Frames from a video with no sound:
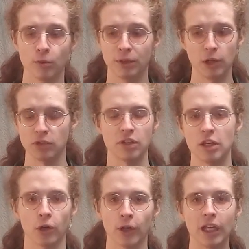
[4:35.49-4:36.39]
and we don't
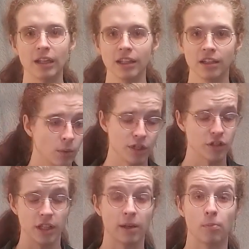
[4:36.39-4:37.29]
see her heal it, which
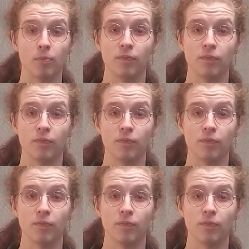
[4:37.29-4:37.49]
isn't like